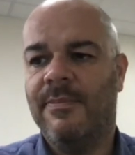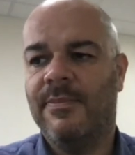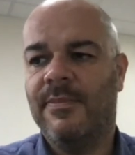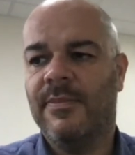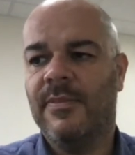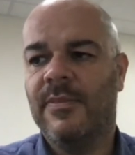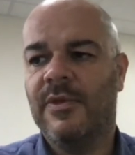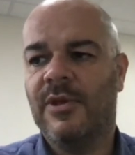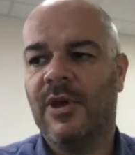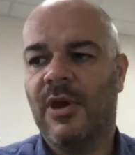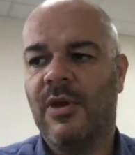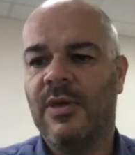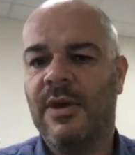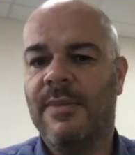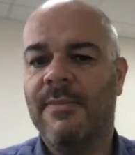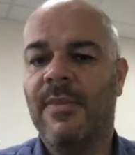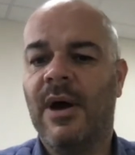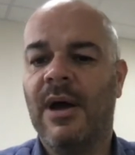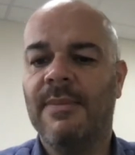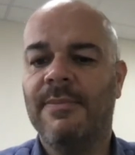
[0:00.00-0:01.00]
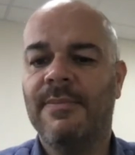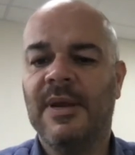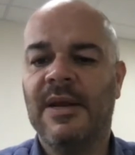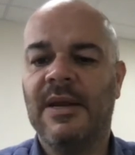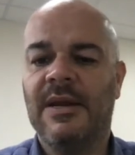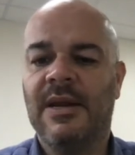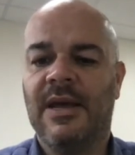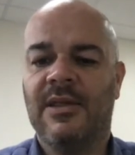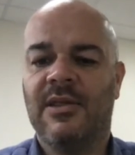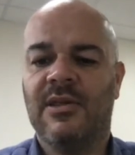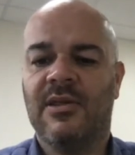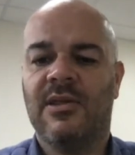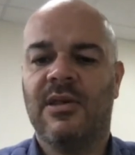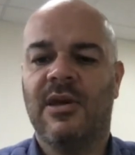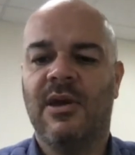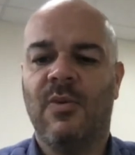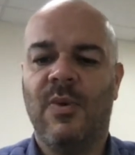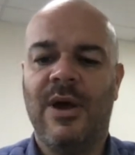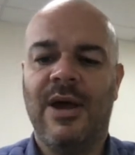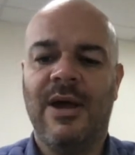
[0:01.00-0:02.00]
So there might be less
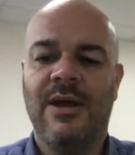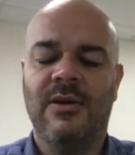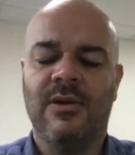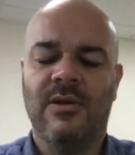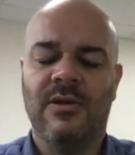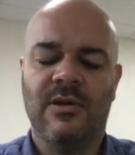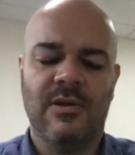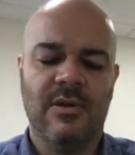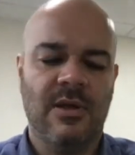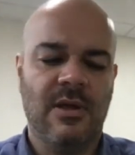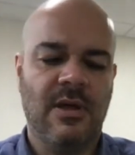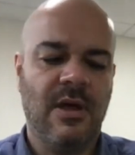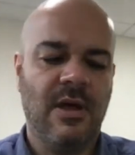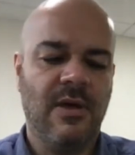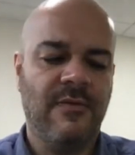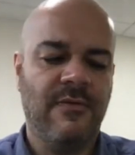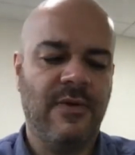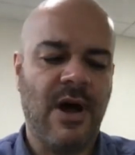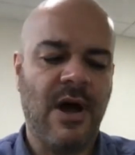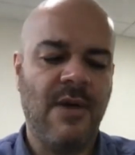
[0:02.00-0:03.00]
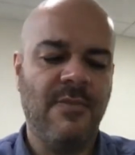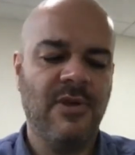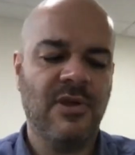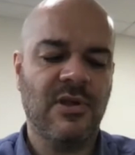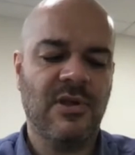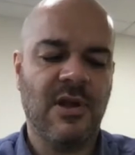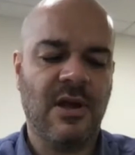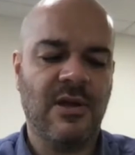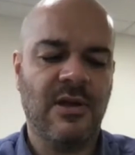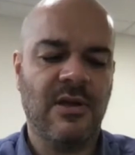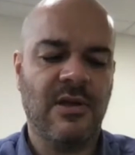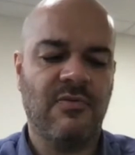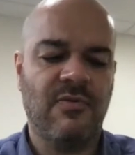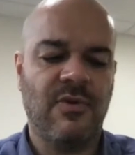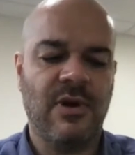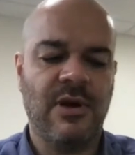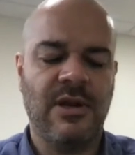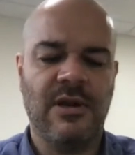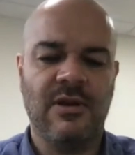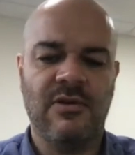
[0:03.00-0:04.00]
awareness. Farmer's lung is
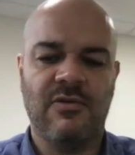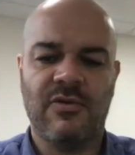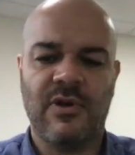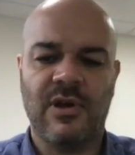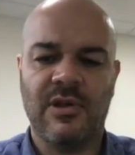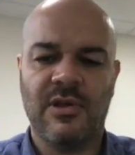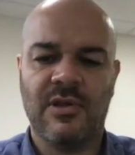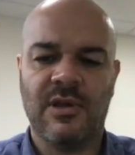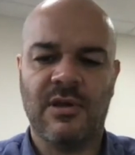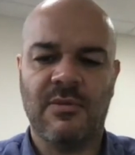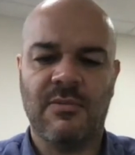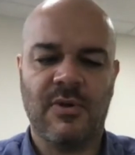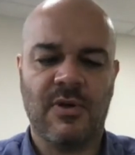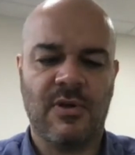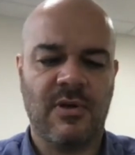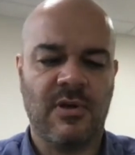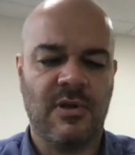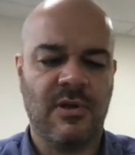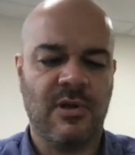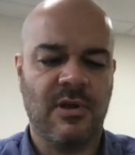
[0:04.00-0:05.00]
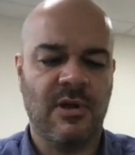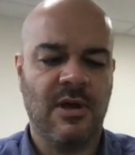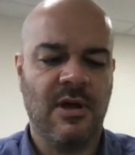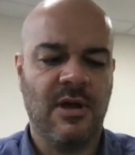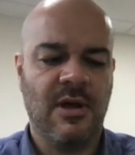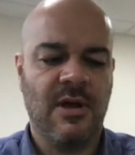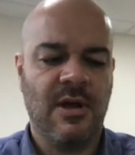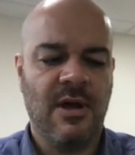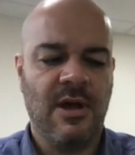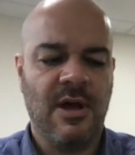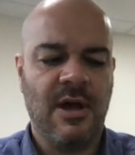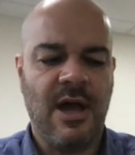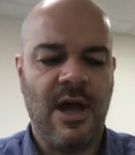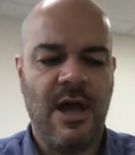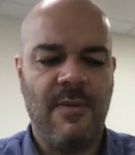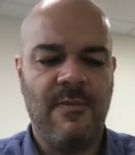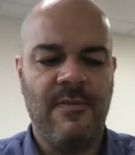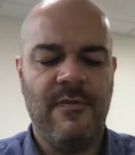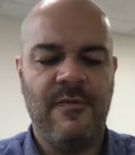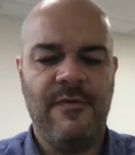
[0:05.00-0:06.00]
really interesting because
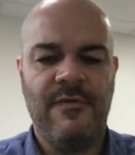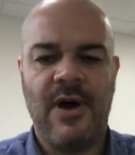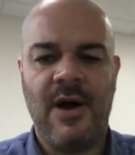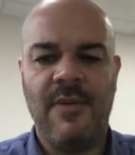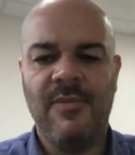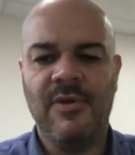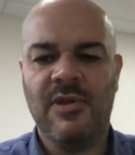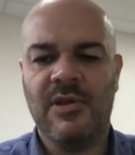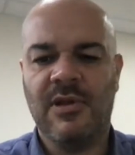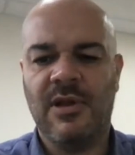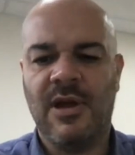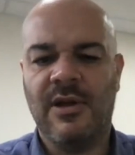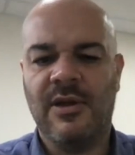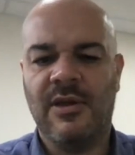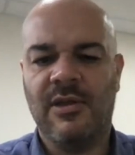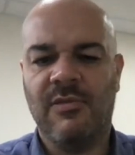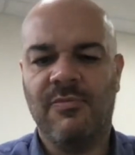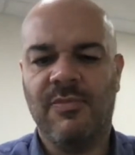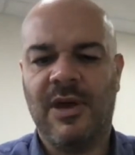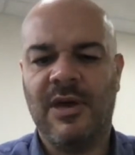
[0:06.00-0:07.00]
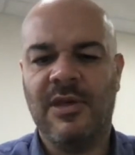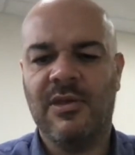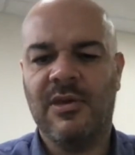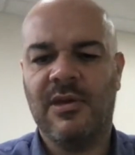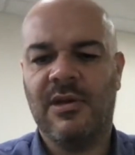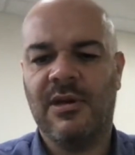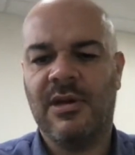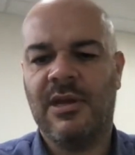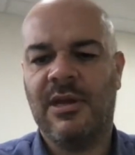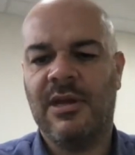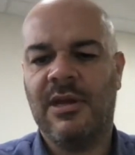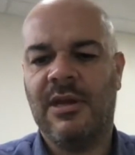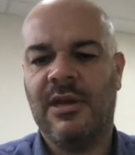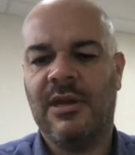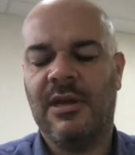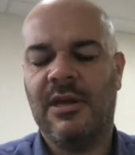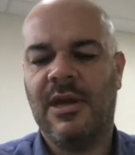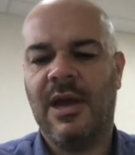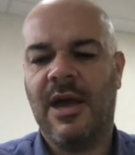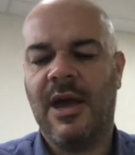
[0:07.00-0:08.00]
farmer's lung is
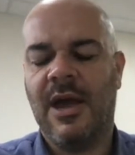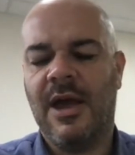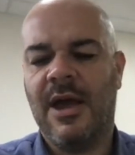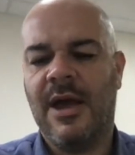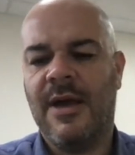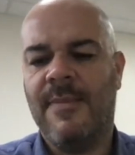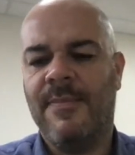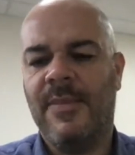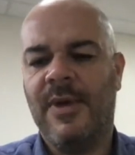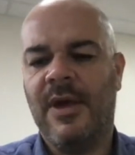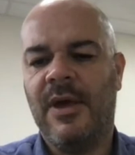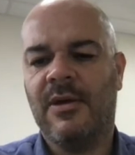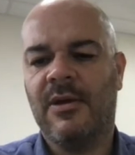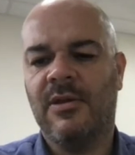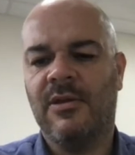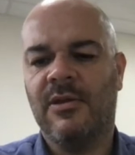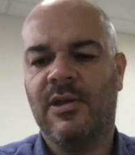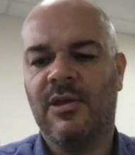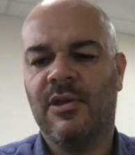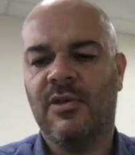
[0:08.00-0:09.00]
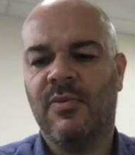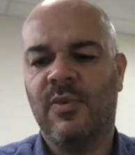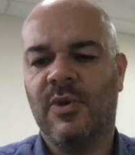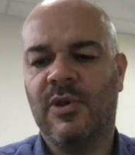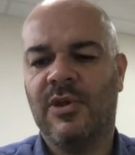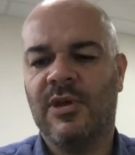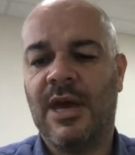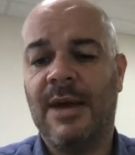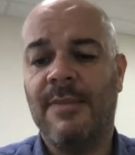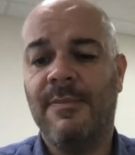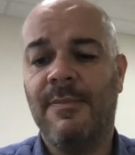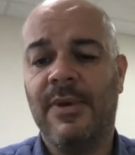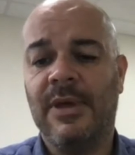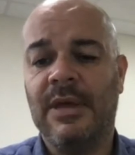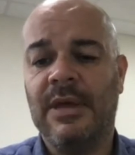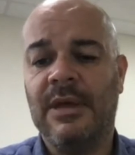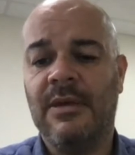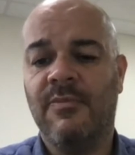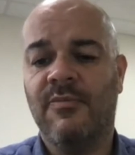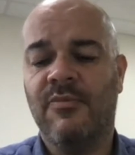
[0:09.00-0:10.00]
basically a condition which can
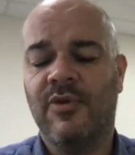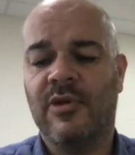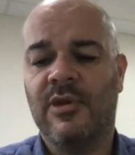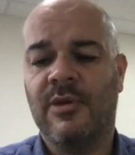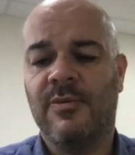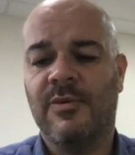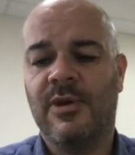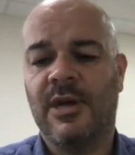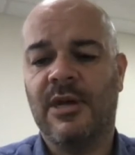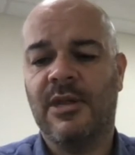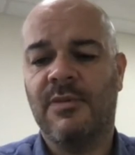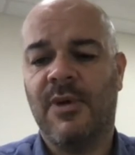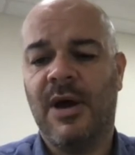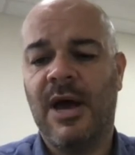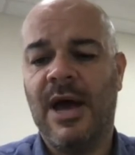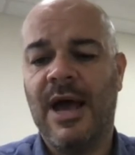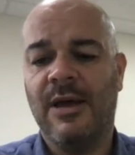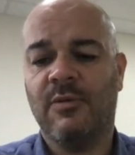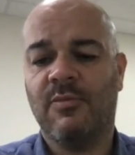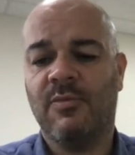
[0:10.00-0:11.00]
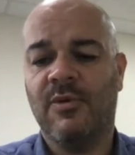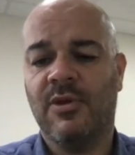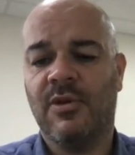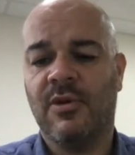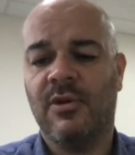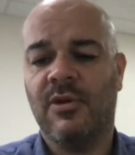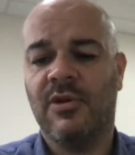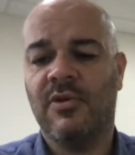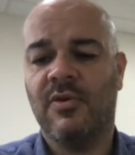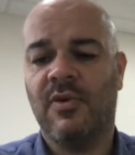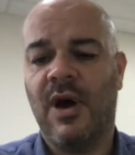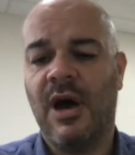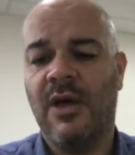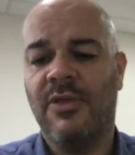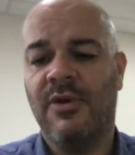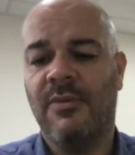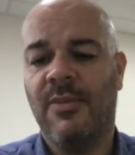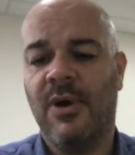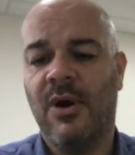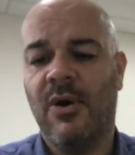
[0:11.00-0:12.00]
be precipitated by Aspergillus or
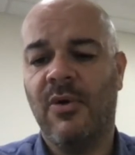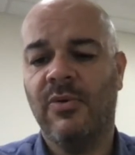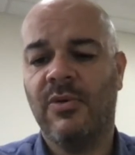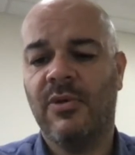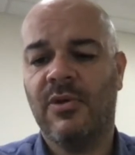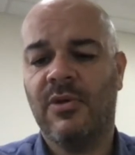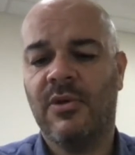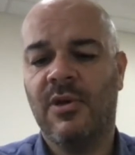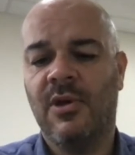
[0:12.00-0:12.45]
other molds